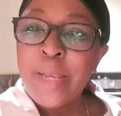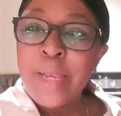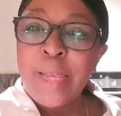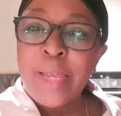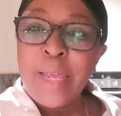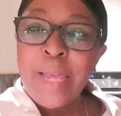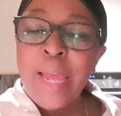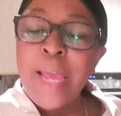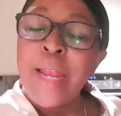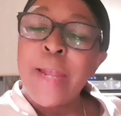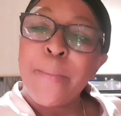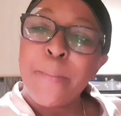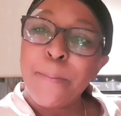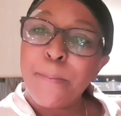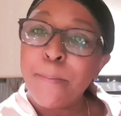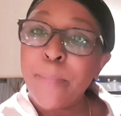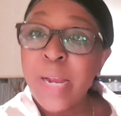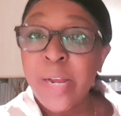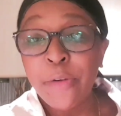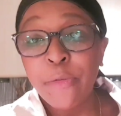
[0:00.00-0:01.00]
everybody,
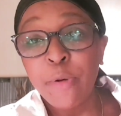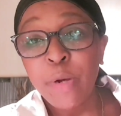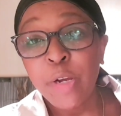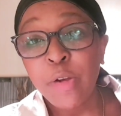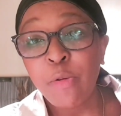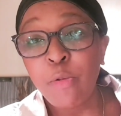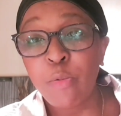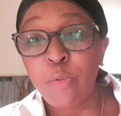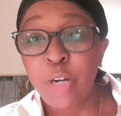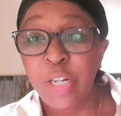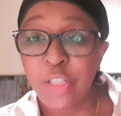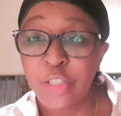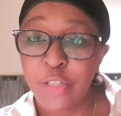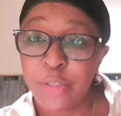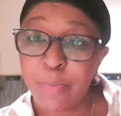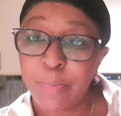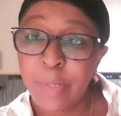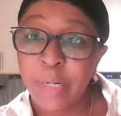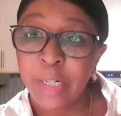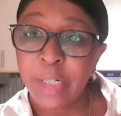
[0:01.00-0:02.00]
and Merry
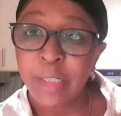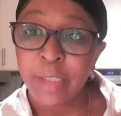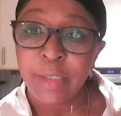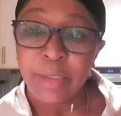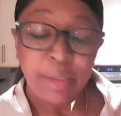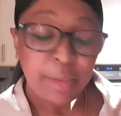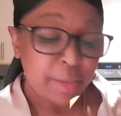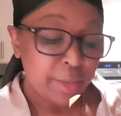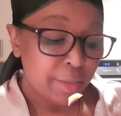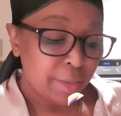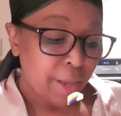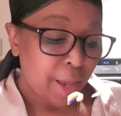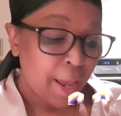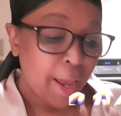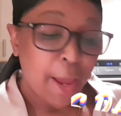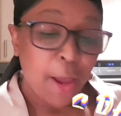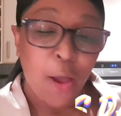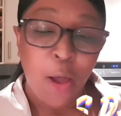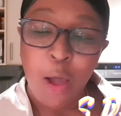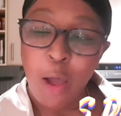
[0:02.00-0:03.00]
Christmas.
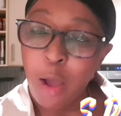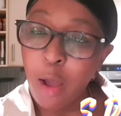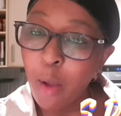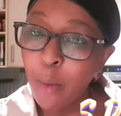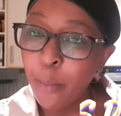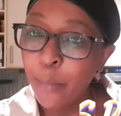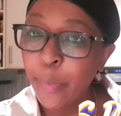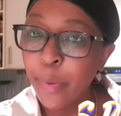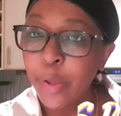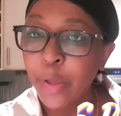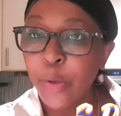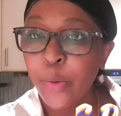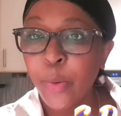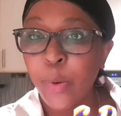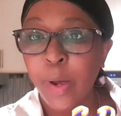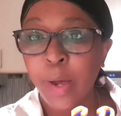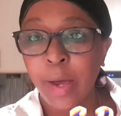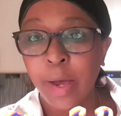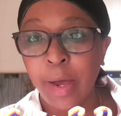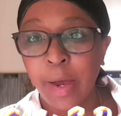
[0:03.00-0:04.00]
I hope
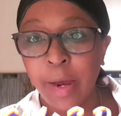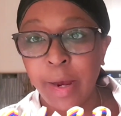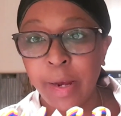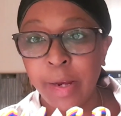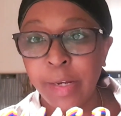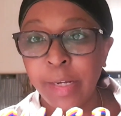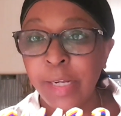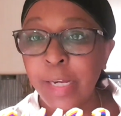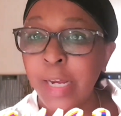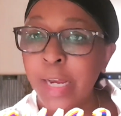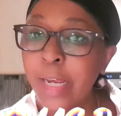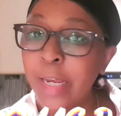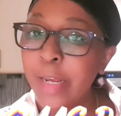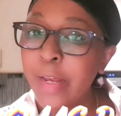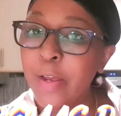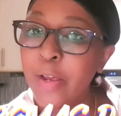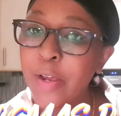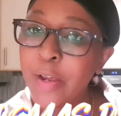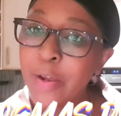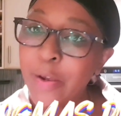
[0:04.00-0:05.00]
you had a
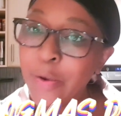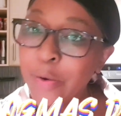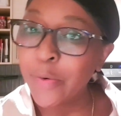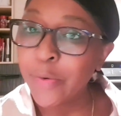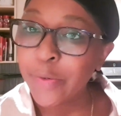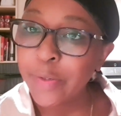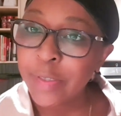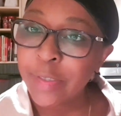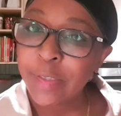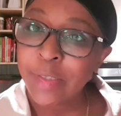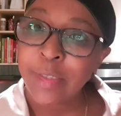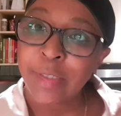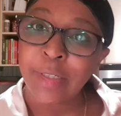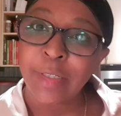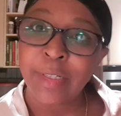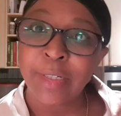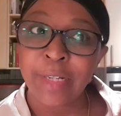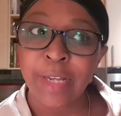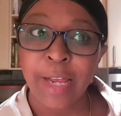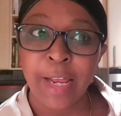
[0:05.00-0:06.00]
good
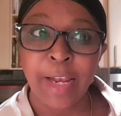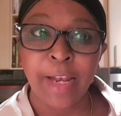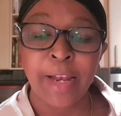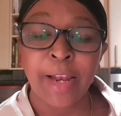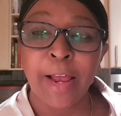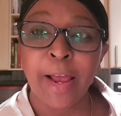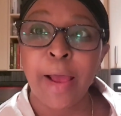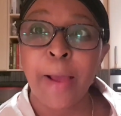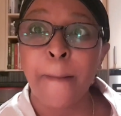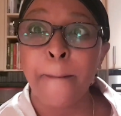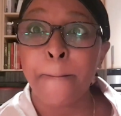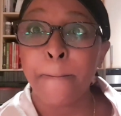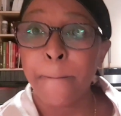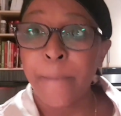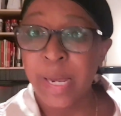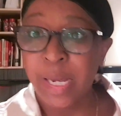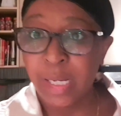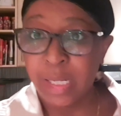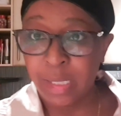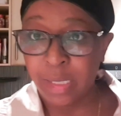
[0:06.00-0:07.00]
and
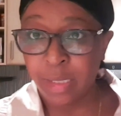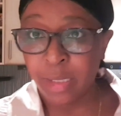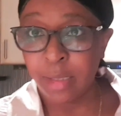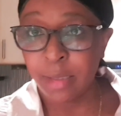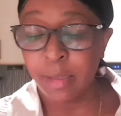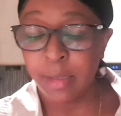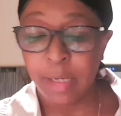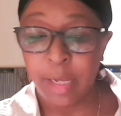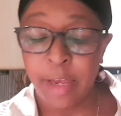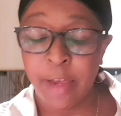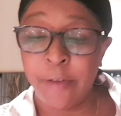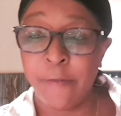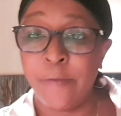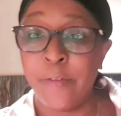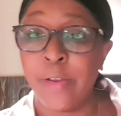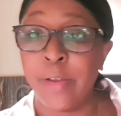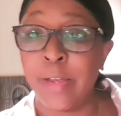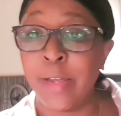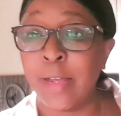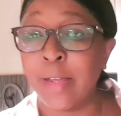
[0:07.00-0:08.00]
amazing
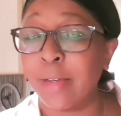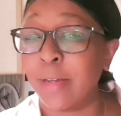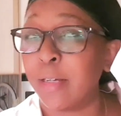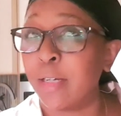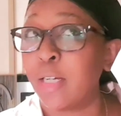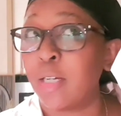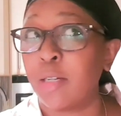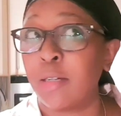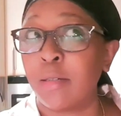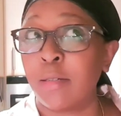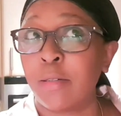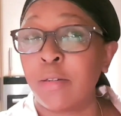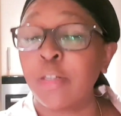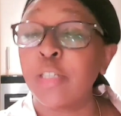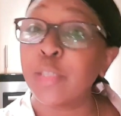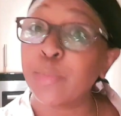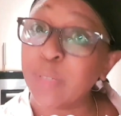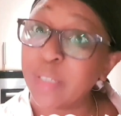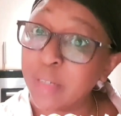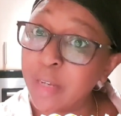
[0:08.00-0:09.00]

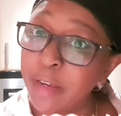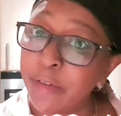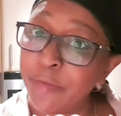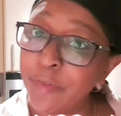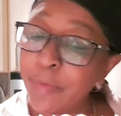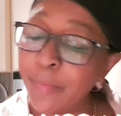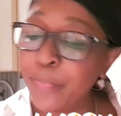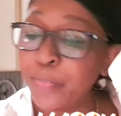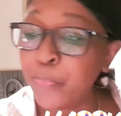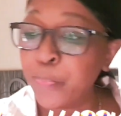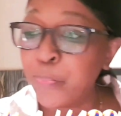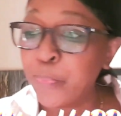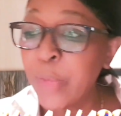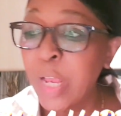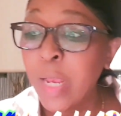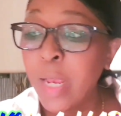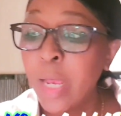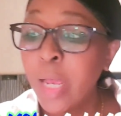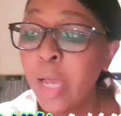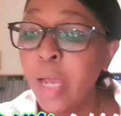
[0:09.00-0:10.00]
Christmas Eve.
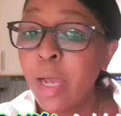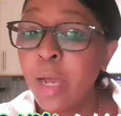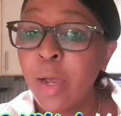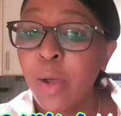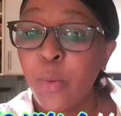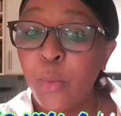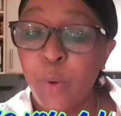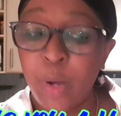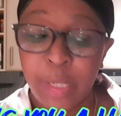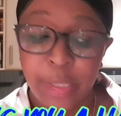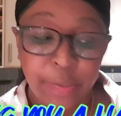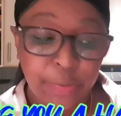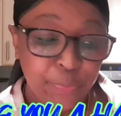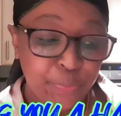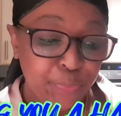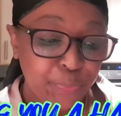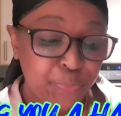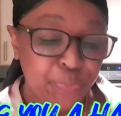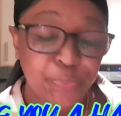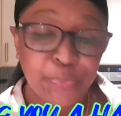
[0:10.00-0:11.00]
Well,
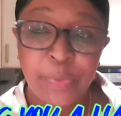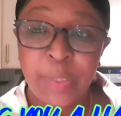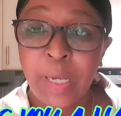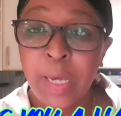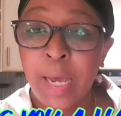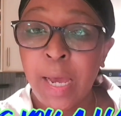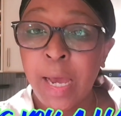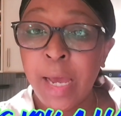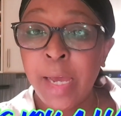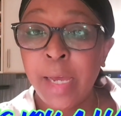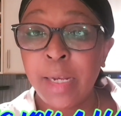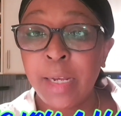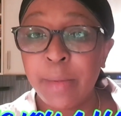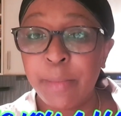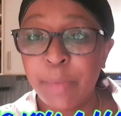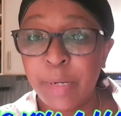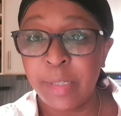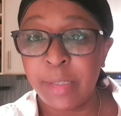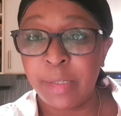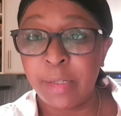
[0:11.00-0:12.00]
I had
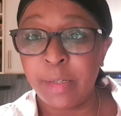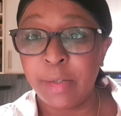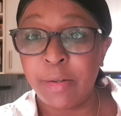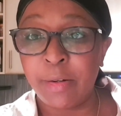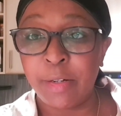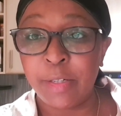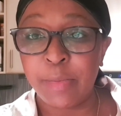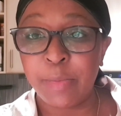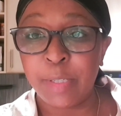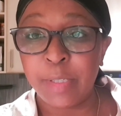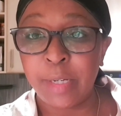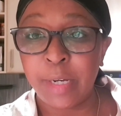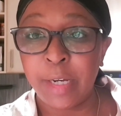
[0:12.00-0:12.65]
amazing Christmas